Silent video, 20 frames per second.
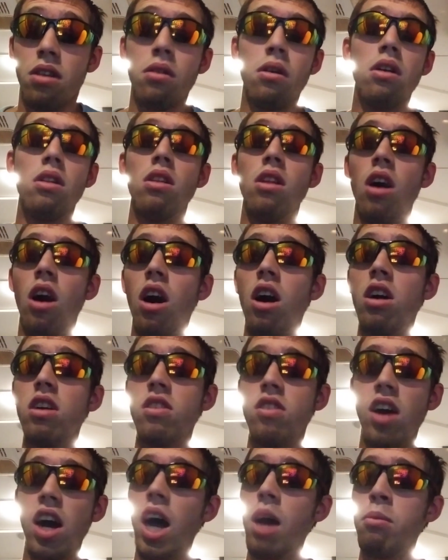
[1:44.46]
a long
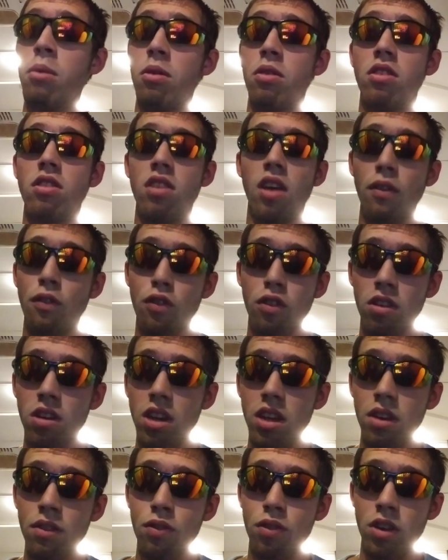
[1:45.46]
time of
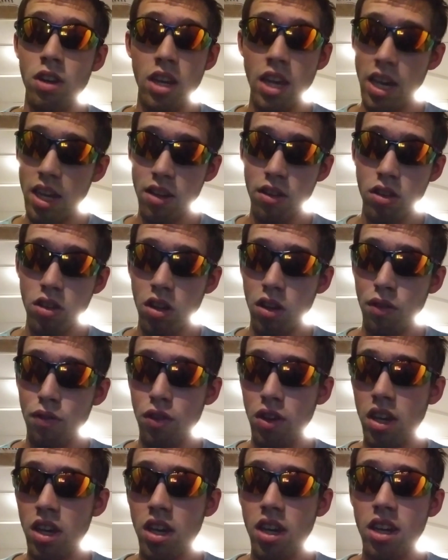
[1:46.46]
suffering for NASCAR
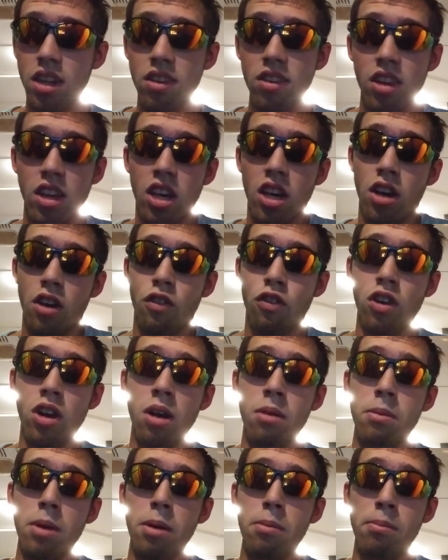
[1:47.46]
fans
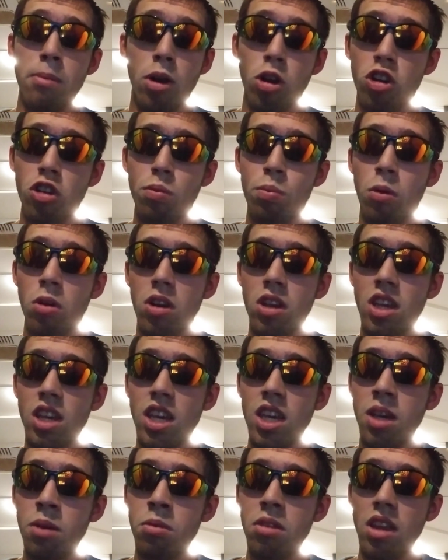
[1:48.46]
from motorsport
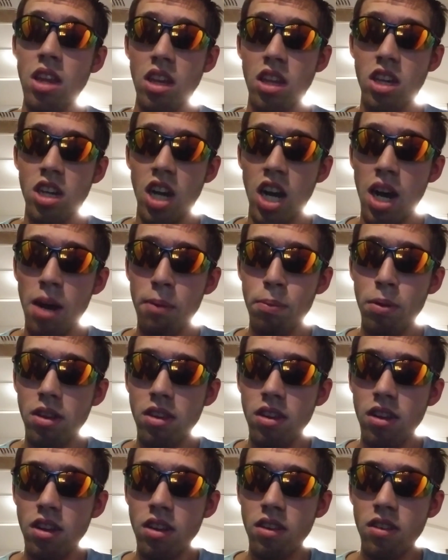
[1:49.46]
games
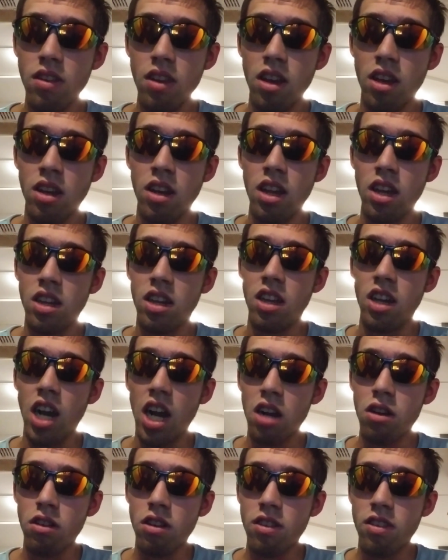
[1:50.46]
incompetence and
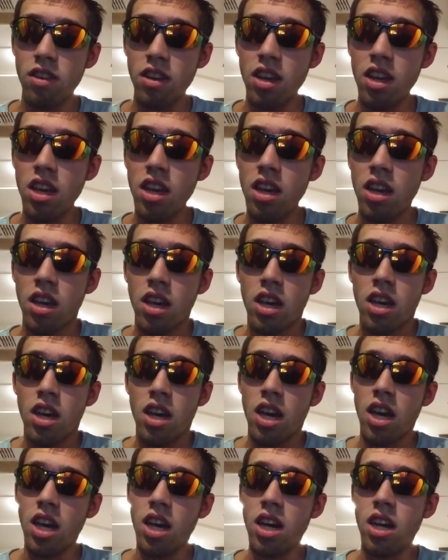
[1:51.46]
idiocracy
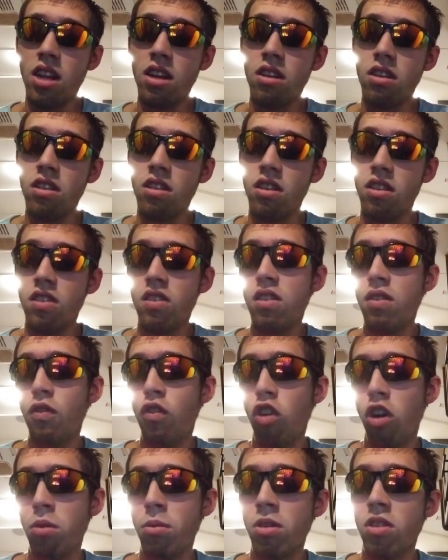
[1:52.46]
and this
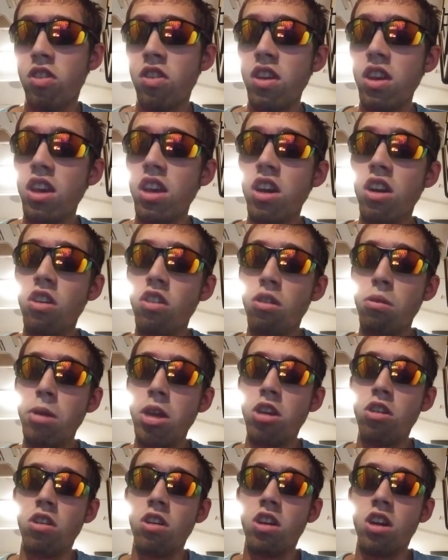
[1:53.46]
former CEO
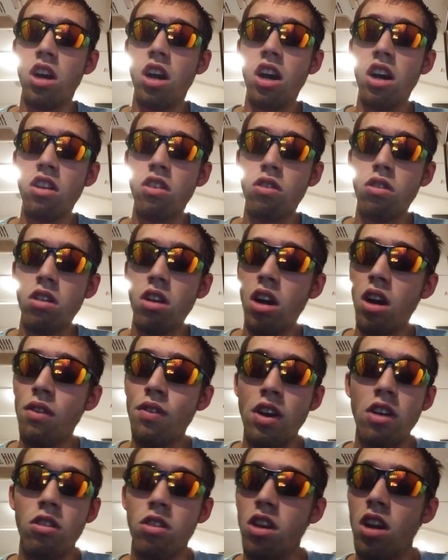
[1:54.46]
Dmitry
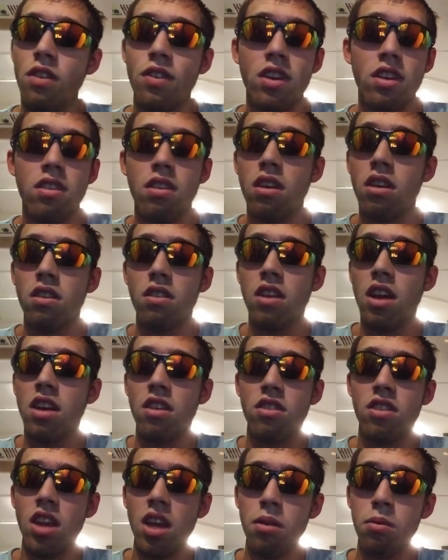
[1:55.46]
Kozgrov, I don't care if I say his
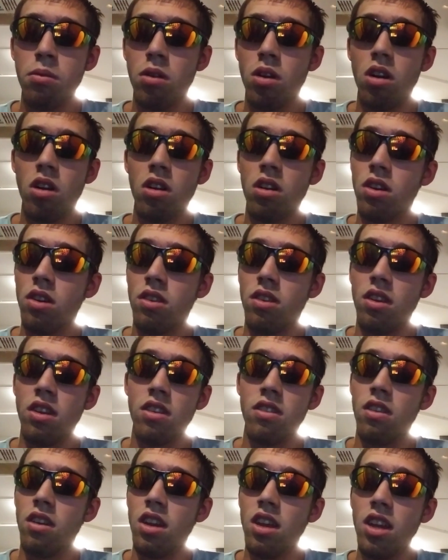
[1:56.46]
last name wrong because
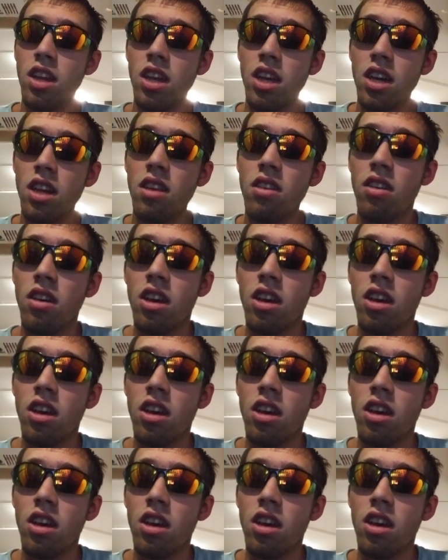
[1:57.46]
he's an idiot,